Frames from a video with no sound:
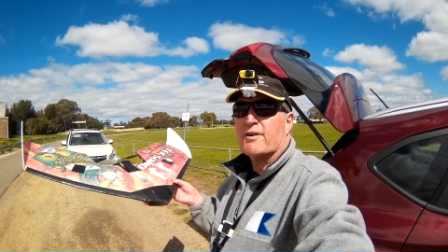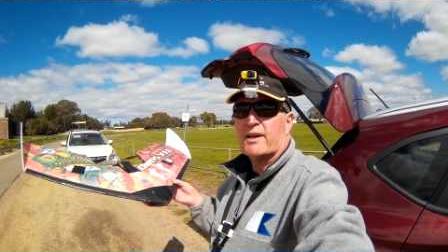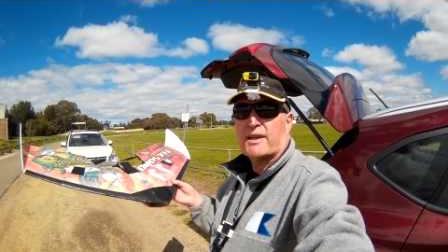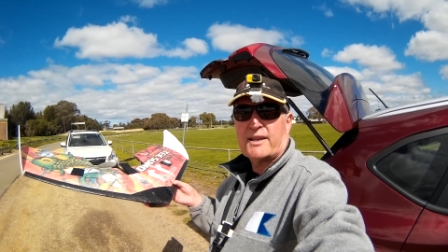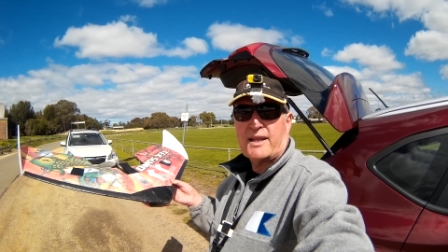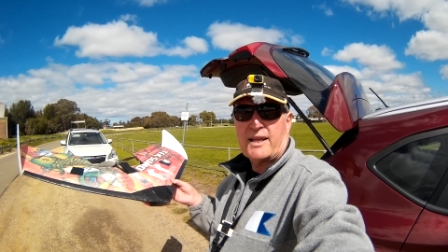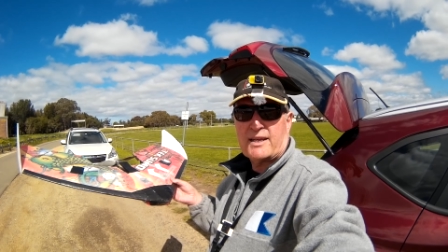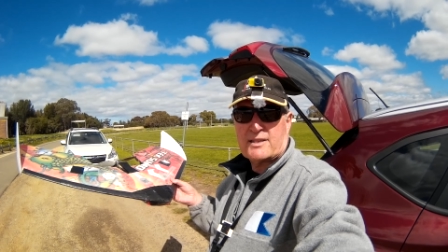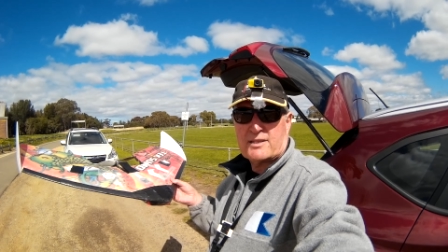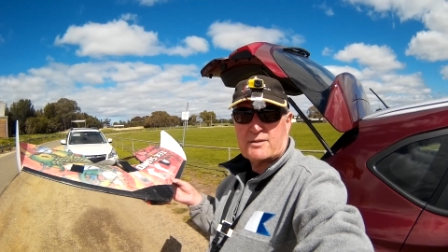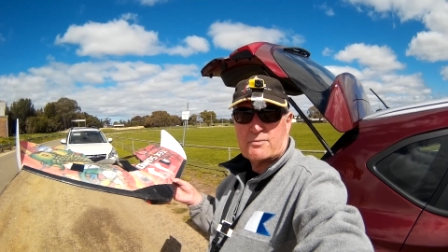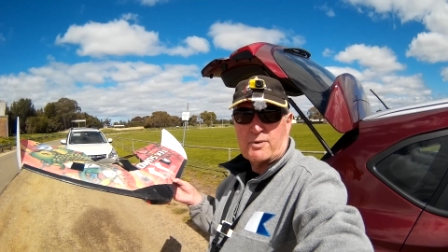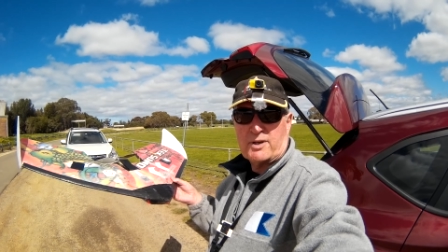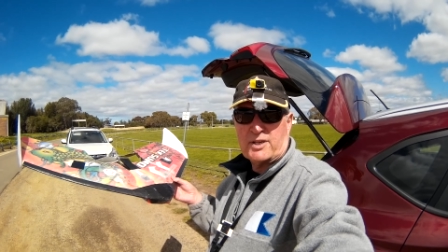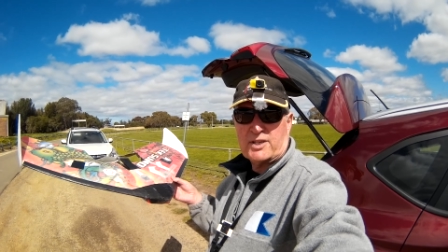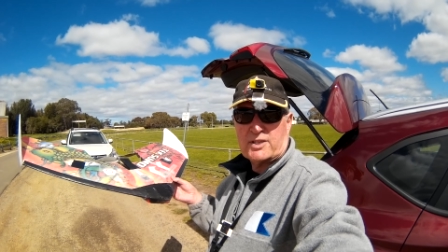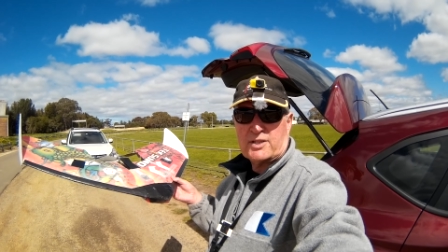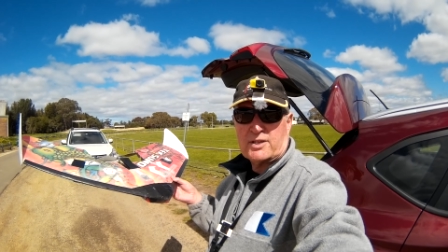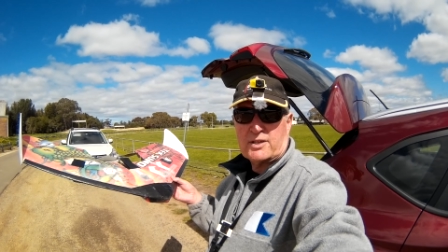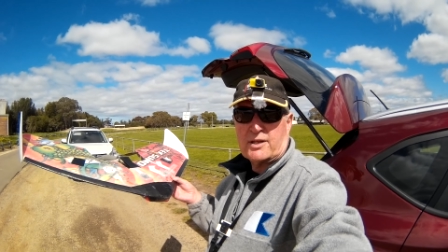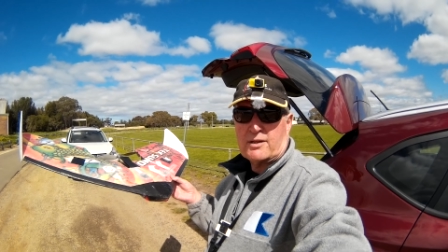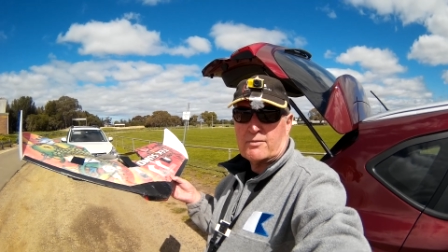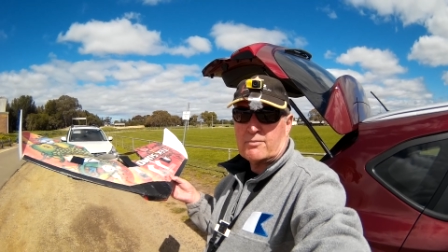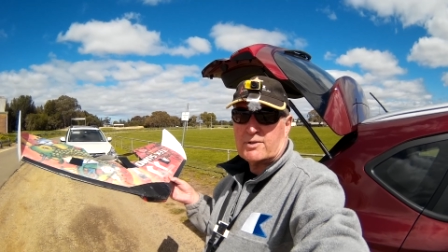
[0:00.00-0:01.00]
flick that
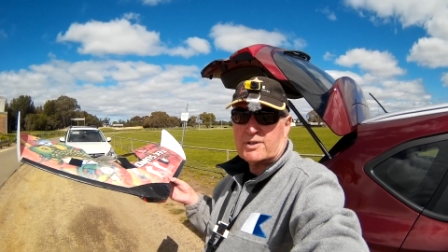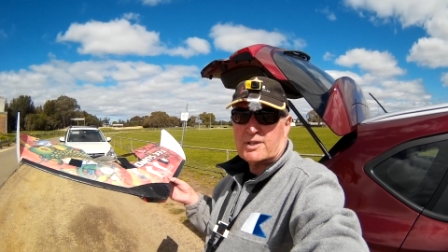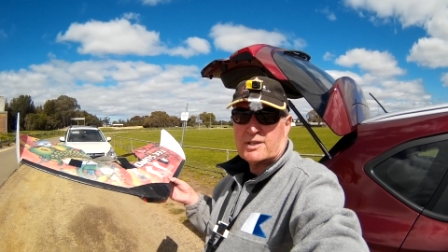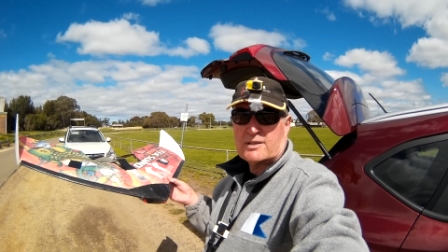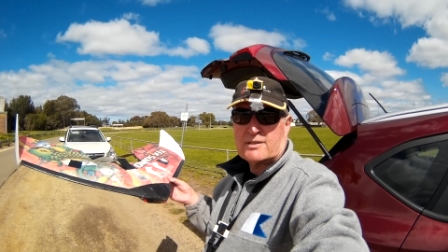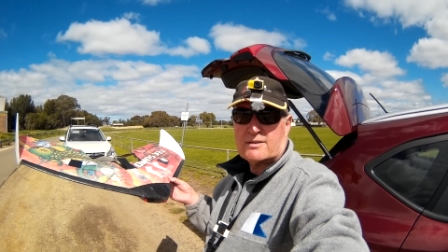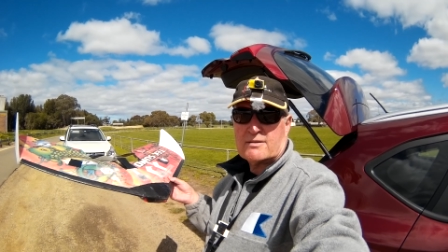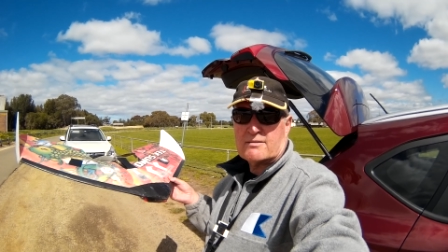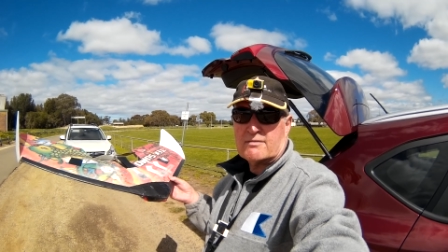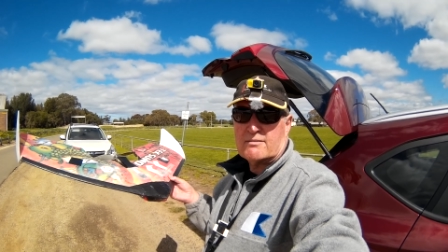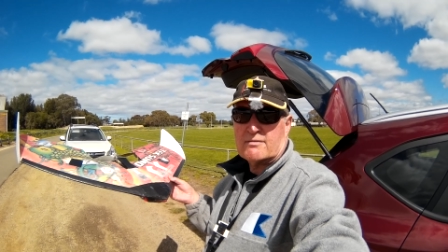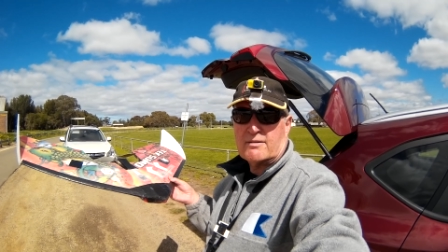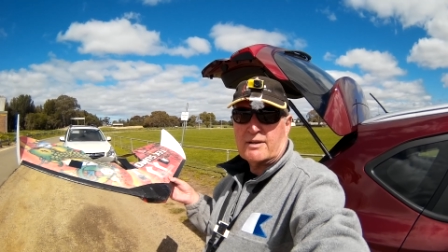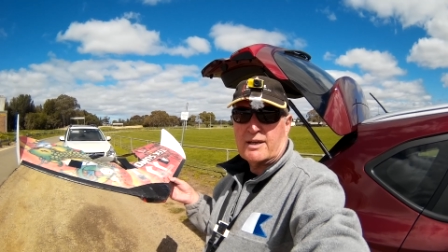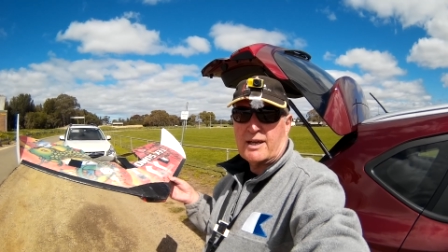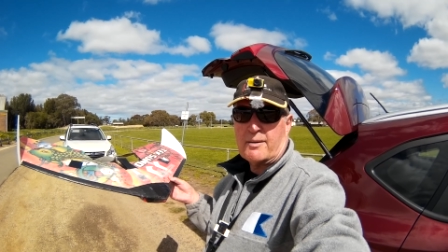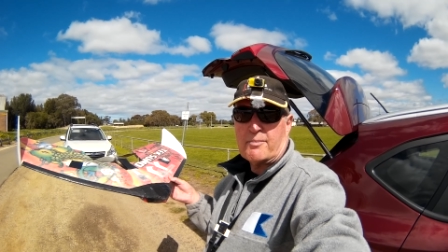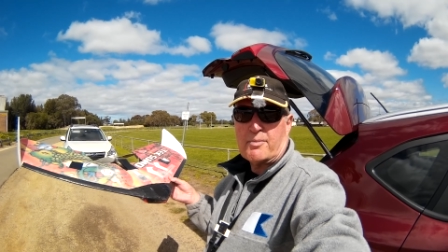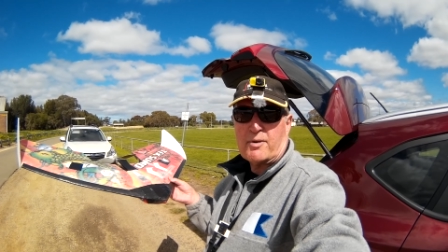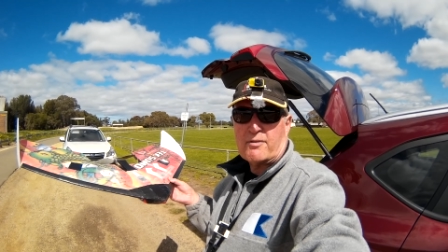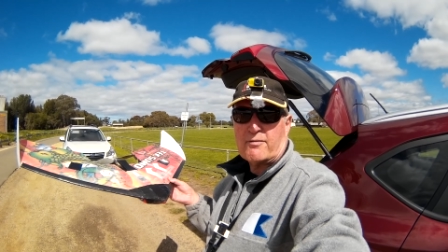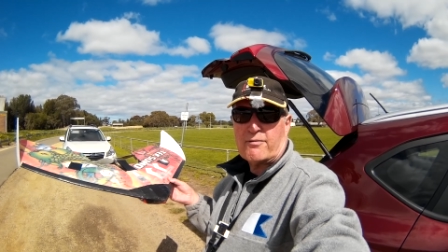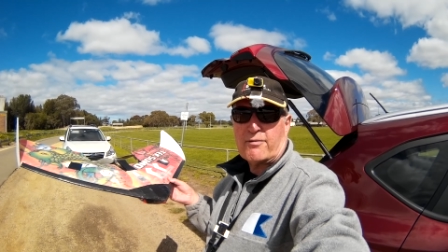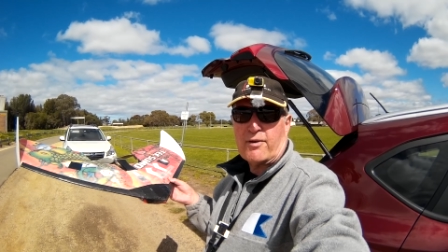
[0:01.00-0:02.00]
switch and it will just
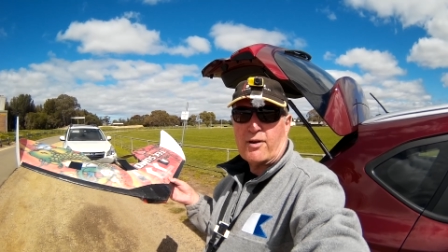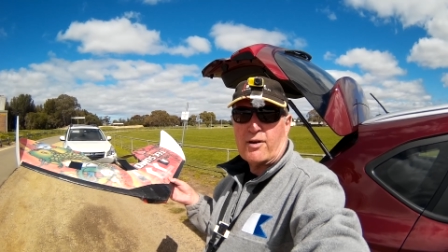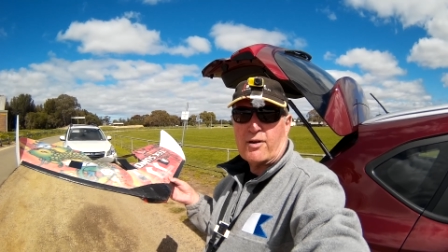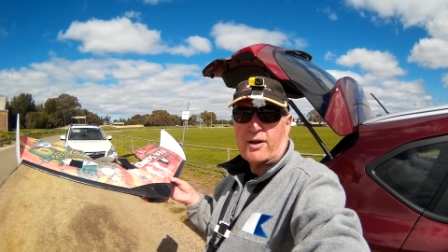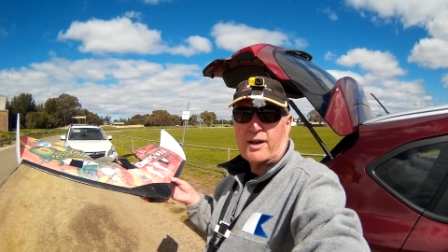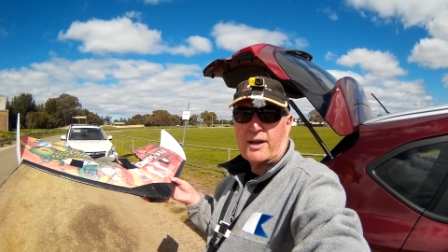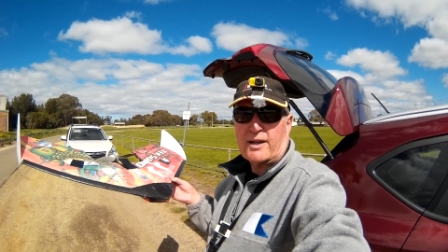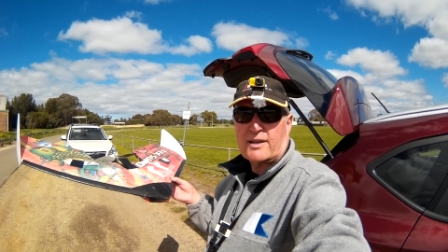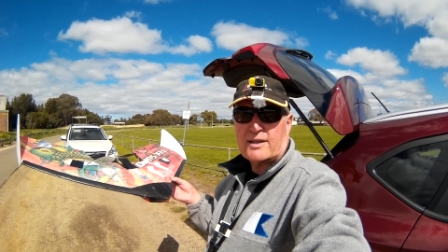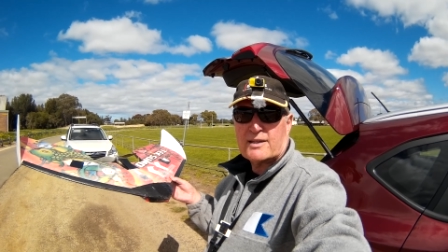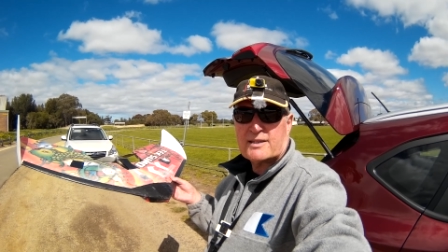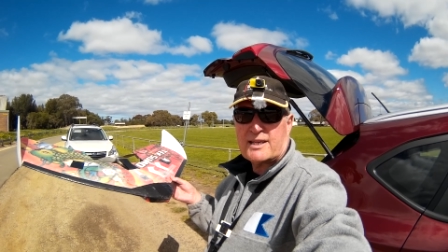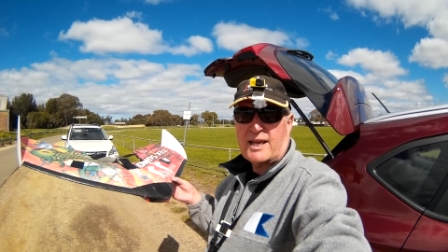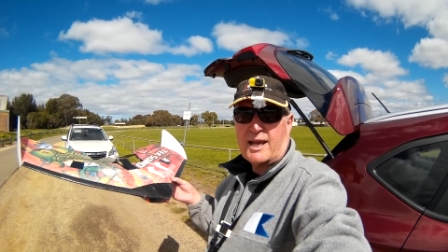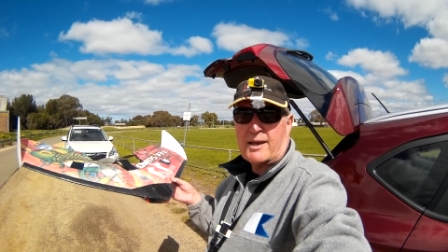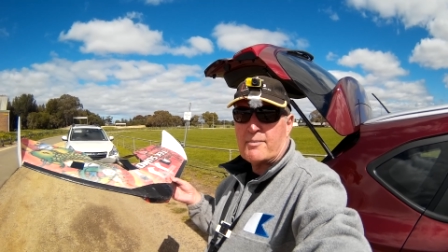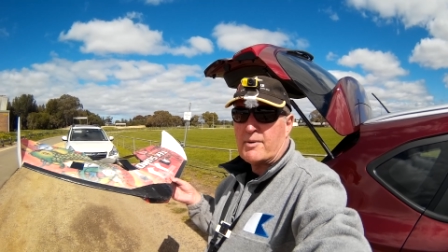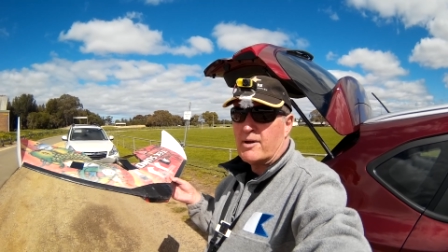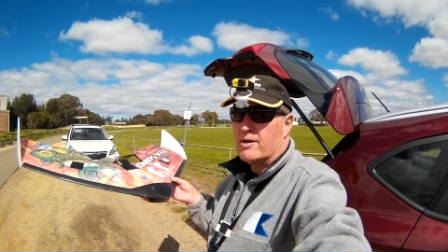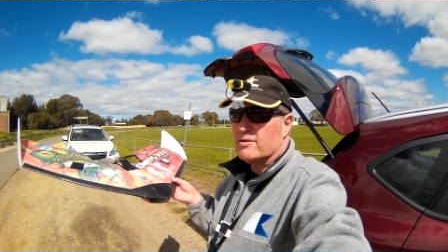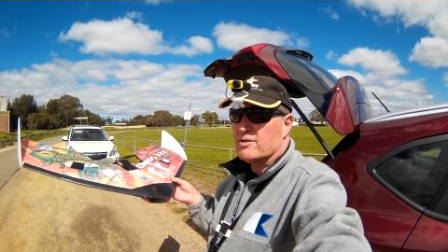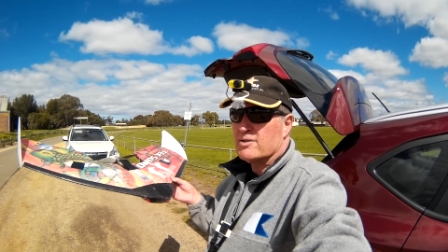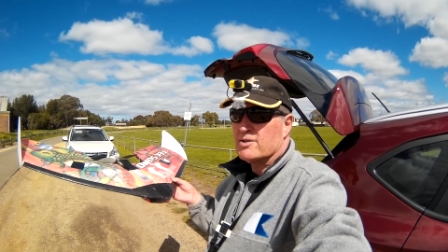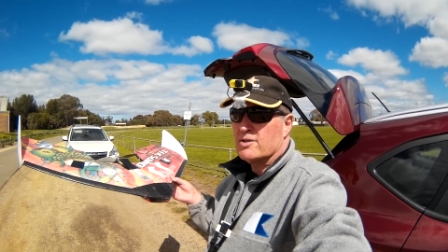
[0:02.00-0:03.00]
keep on flying at the same
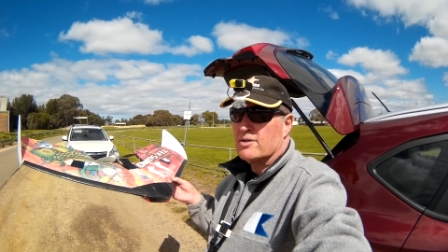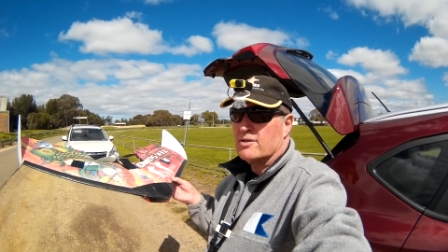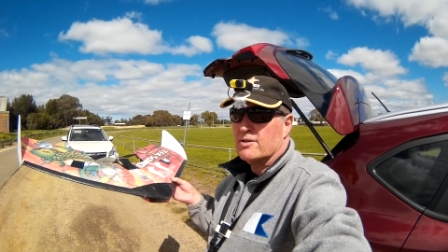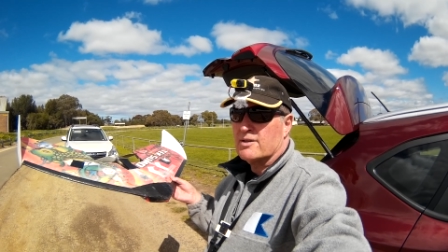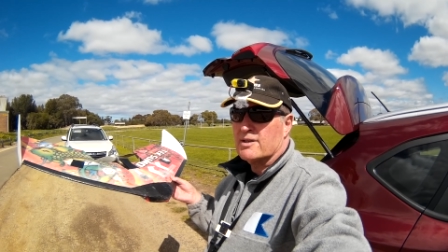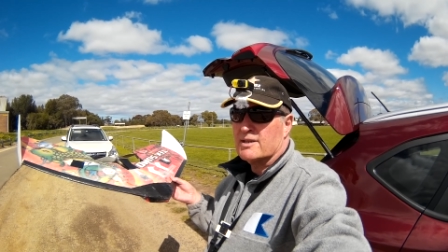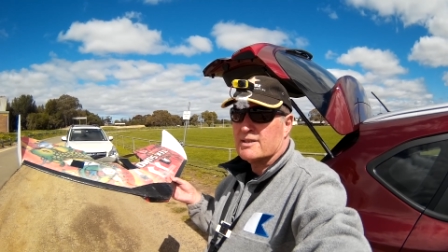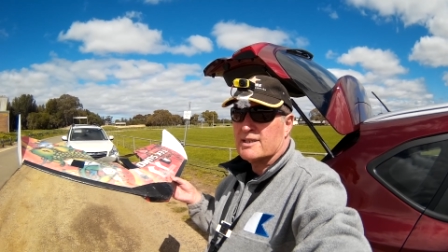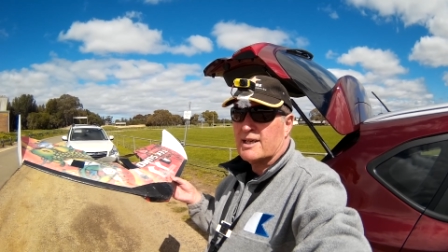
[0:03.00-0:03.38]
altitude and the